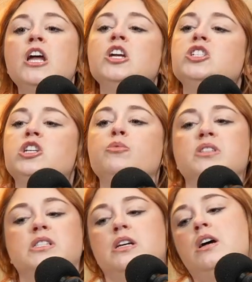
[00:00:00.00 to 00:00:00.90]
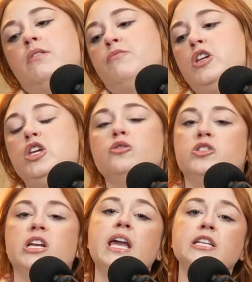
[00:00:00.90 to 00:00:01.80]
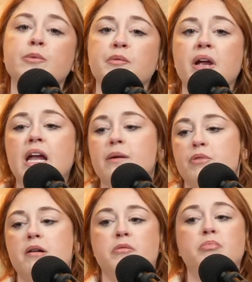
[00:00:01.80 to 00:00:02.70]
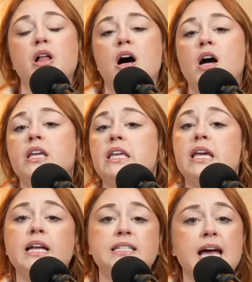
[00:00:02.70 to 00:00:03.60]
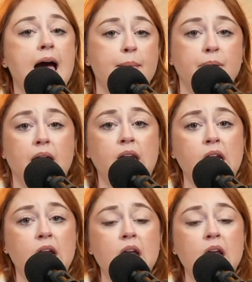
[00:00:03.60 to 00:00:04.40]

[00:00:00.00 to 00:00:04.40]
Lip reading: she wants a huge engagement ring, and blah blah blah. Yet to happen.